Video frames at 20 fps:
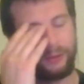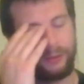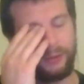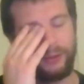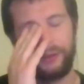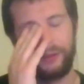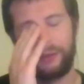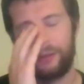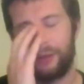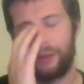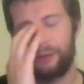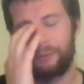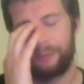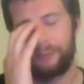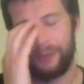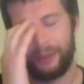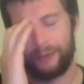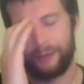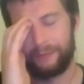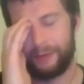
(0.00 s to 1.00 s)
Just go and
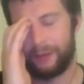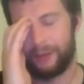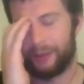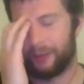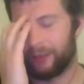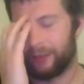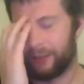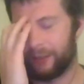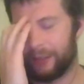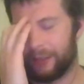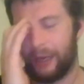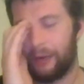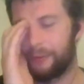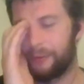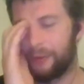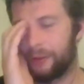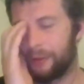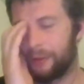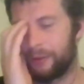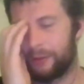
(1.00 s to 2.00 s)
be a fucking
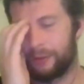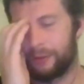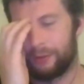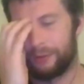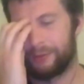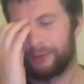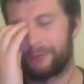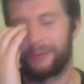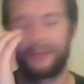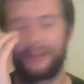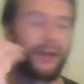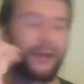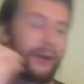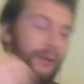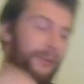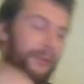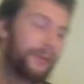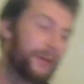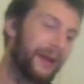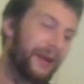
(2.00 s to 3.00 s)
accountant or something.
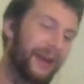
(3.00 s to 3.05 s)
No.